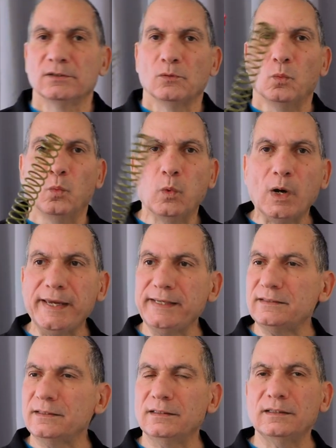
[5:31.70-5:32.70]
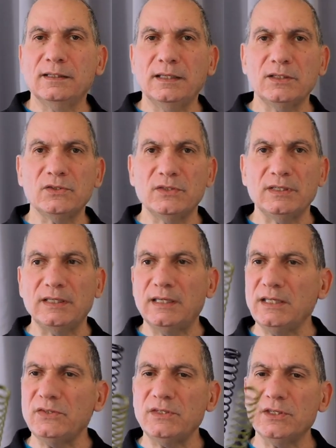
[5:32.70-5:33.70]
White is the
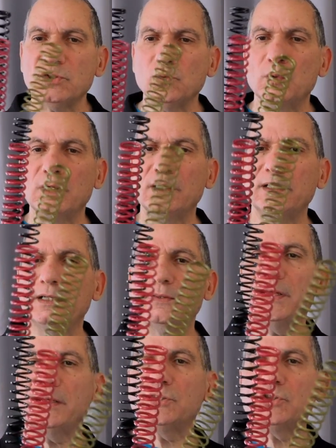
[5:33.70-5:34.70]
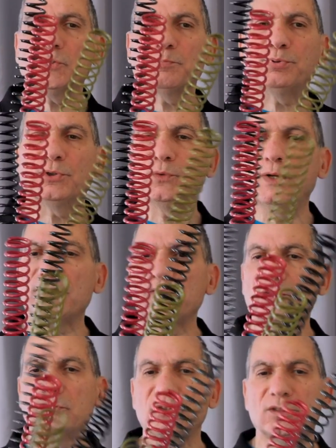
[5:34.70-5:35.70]
easiest one, and then it just
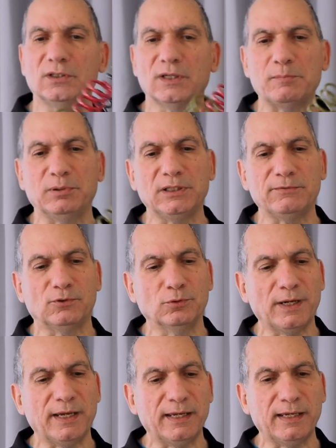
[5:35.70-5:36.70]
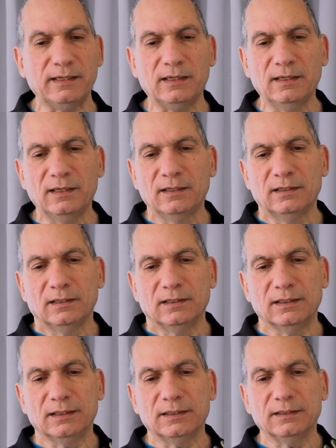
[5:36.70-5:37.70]
progresses to, I believe, gray,
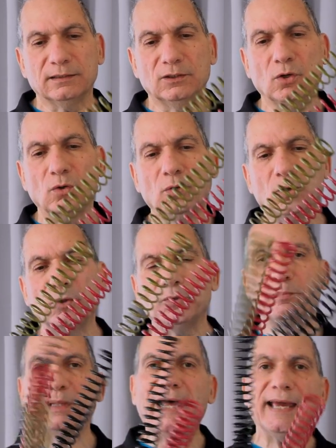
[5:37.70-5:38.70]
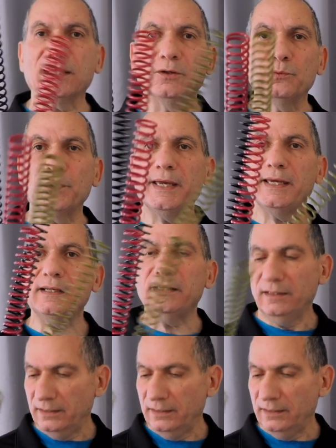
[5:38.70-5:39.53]
gold, black, and red.